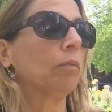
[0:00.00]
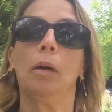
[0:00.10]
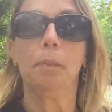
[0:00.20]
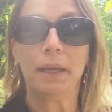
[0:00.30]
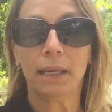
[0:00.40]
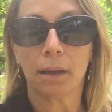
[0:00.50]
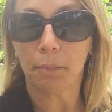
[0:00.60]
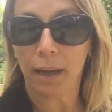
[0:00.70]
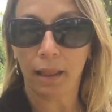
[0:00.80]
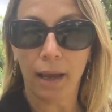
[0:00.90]
well-being in
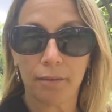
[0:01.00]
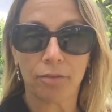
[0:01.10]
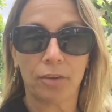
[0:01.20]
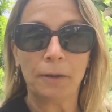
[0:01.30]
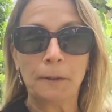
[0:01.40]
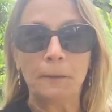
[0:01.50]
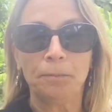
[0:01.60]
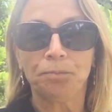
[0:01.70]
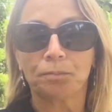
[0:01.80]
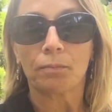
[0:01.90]
my life.
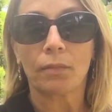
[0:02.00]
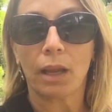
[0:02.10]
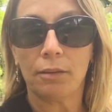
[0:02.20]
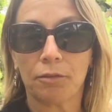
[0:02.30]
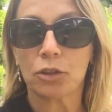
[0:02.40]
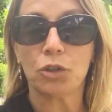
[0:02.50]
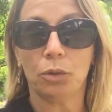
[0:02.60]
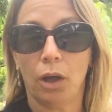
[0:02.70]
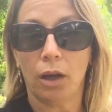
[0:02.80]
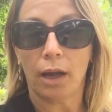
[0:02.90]
And for
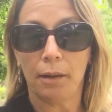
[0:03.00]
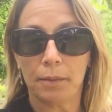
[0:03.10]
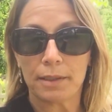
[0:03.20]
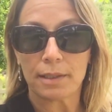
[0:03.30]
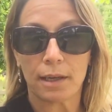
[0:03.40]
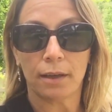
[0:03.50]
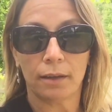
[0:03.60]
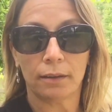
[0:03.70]
too long I was